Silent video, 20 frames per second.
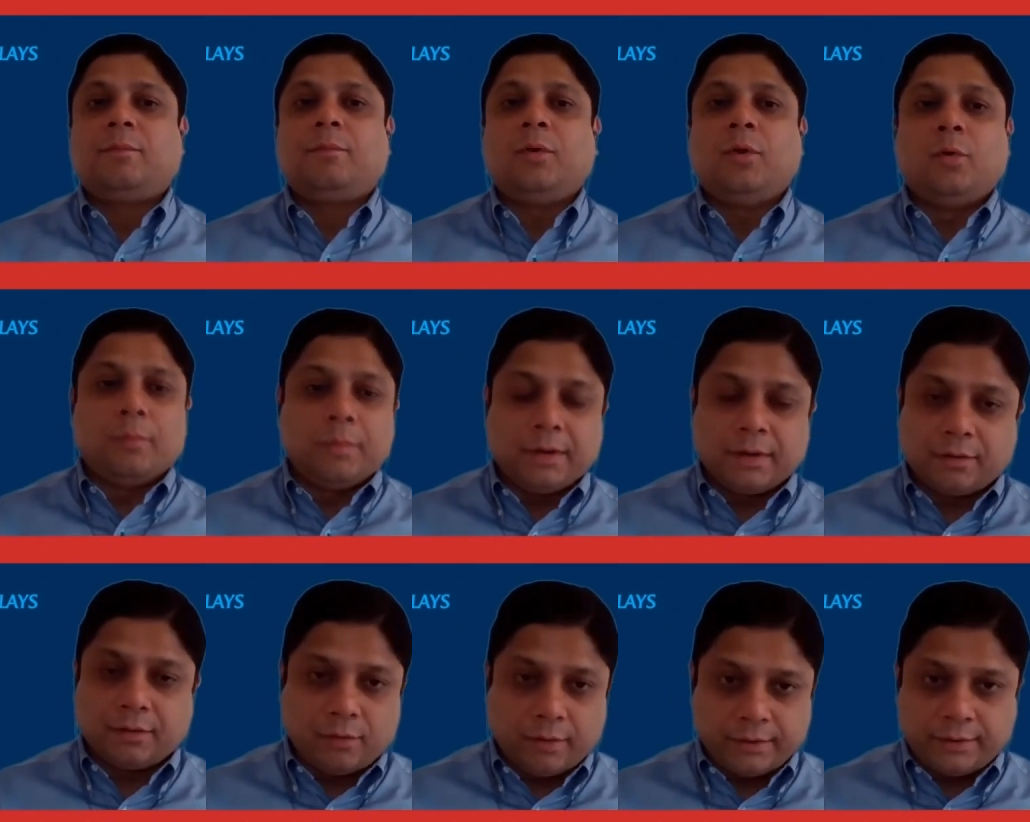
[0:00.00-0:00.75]

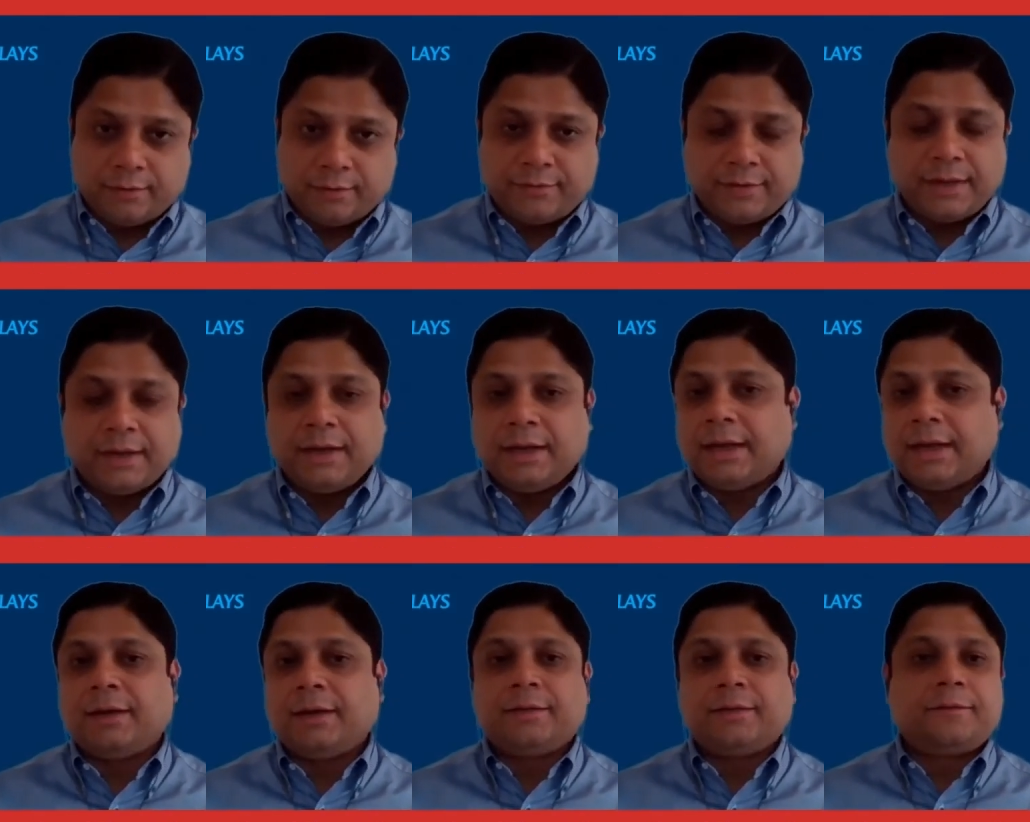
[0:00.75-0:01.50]
Bloomberg, Reuters,
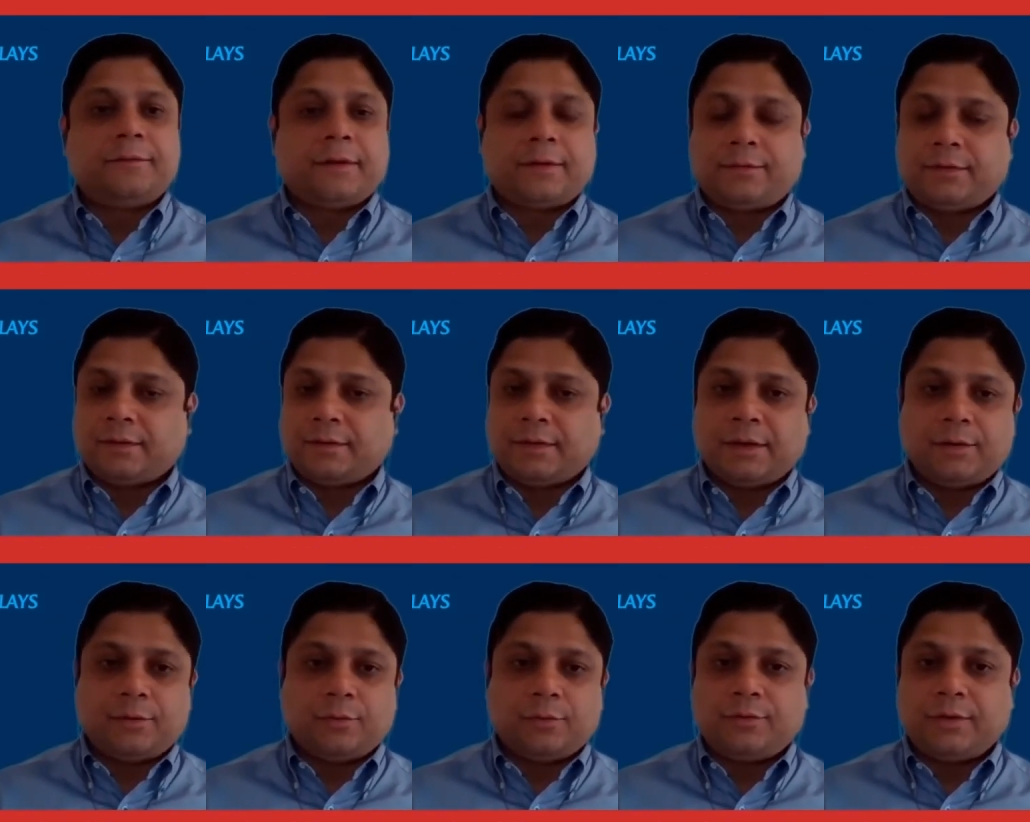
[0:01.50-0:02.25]
any other fixing
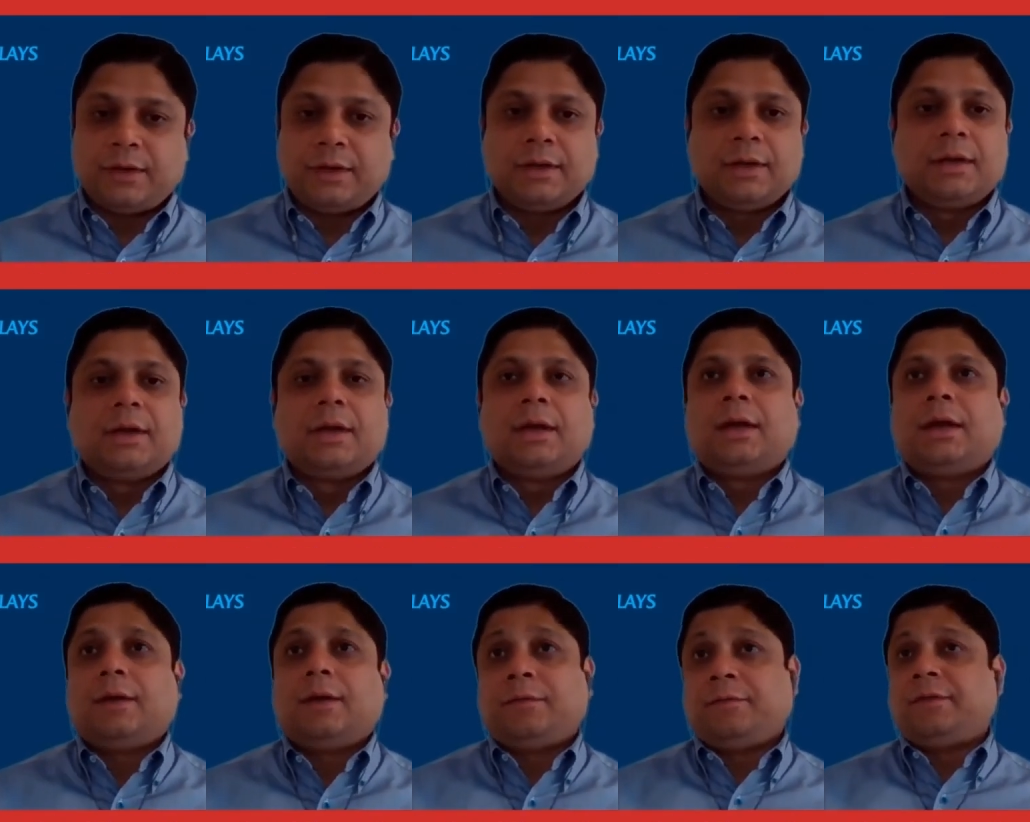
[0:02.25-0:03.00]
that you see.
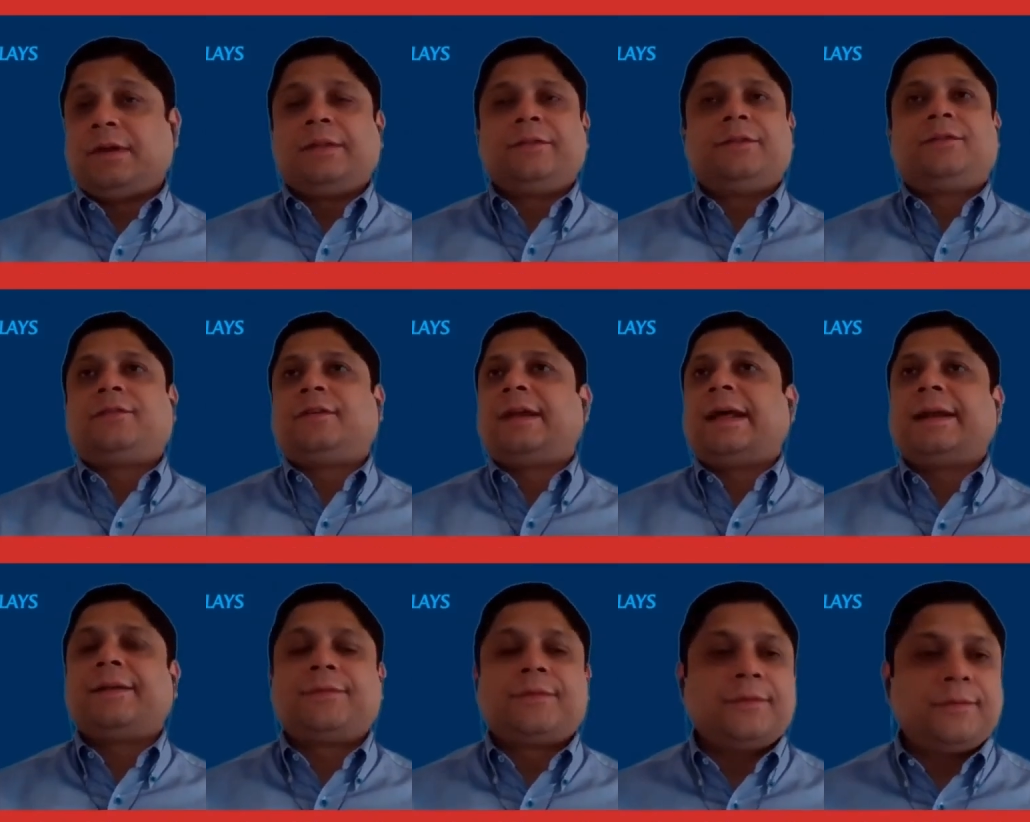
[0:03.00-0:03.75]
We've done this
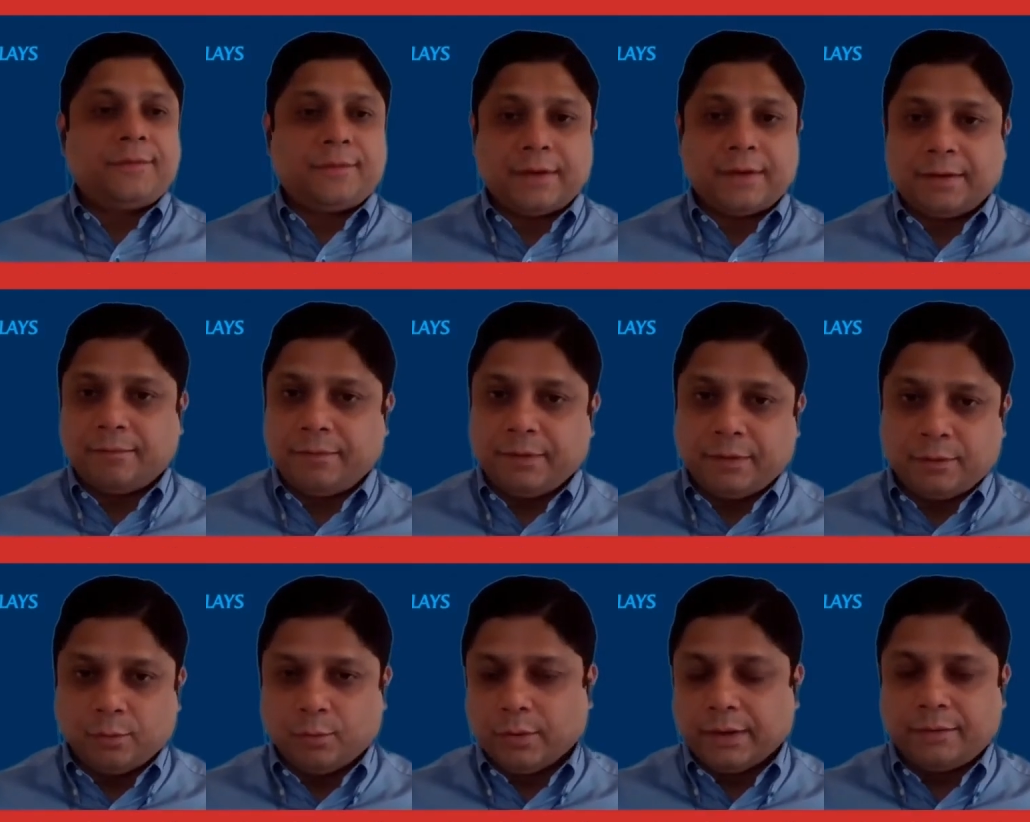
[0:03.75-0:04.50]
analysis, and we
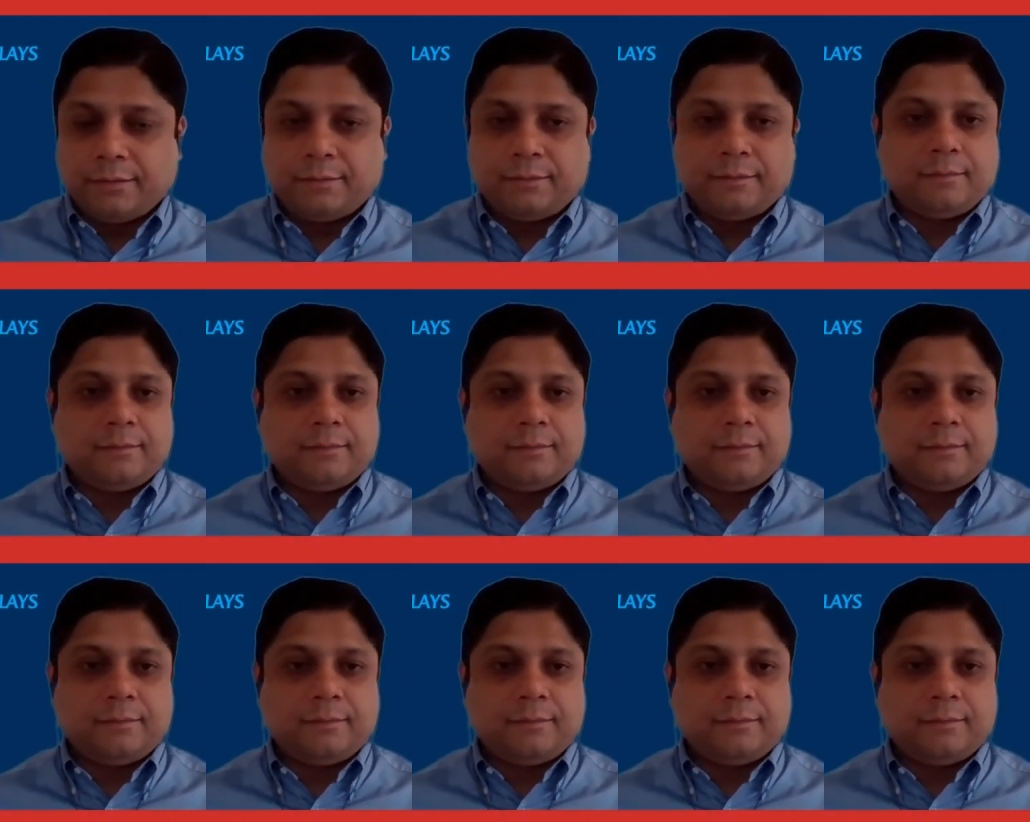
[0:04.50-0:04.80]
do it,